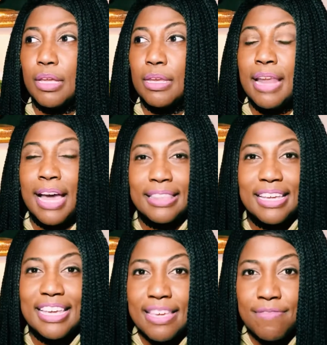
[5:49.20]
not
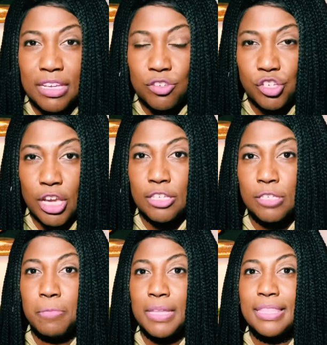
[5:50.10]
the even
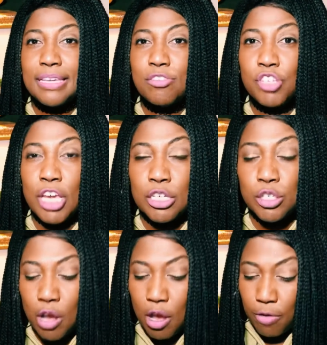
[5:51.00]
exchange, but the
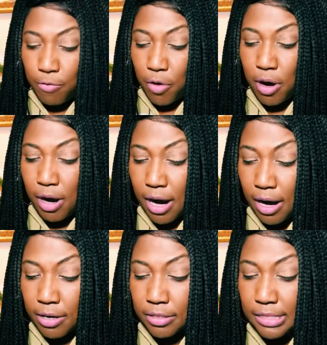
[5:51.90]
exchange for
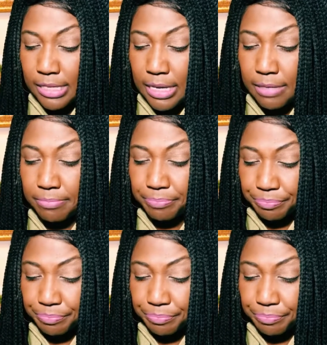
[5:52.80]
our sin.